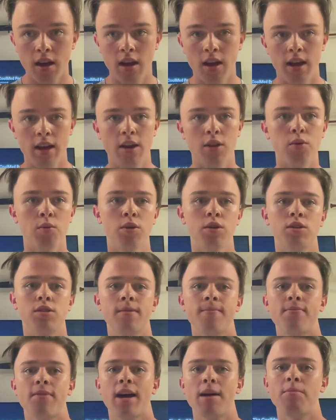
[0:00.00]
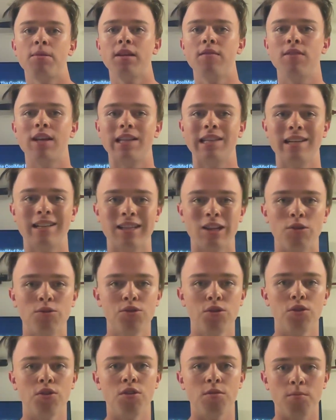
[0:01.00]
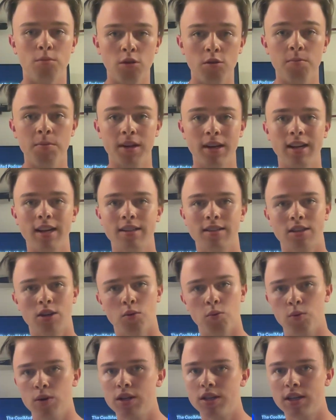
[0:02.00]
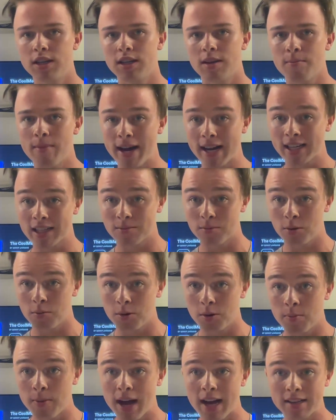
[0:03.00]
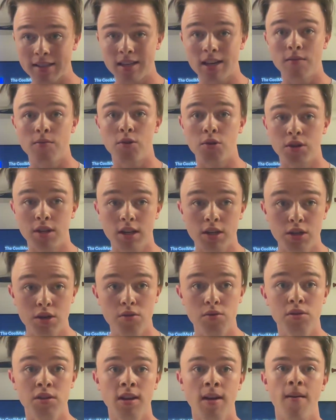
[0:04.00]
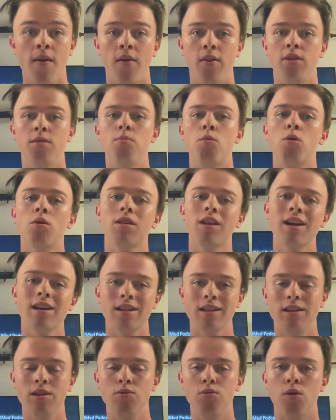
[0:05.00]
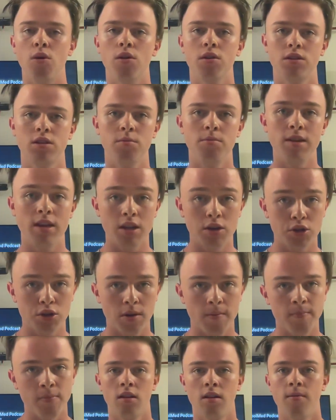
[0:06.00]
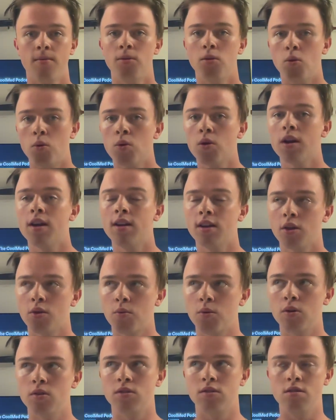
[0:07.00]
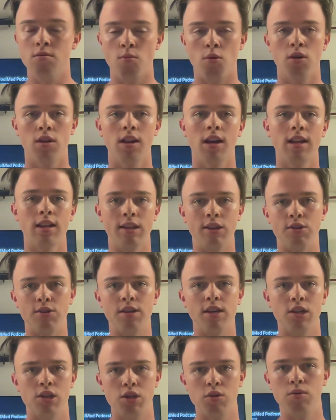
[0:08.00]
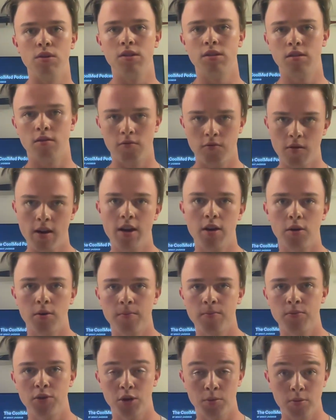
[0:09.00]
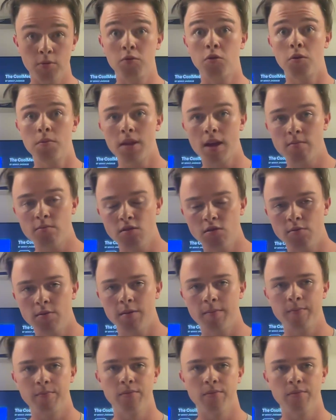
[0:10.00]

In other words, I believe that the closer your movement gets to reaching the maximum capacity of your tissues, the more likely you are to be injured. Or in other words, the more likely your tissue is to fail to perform that movement.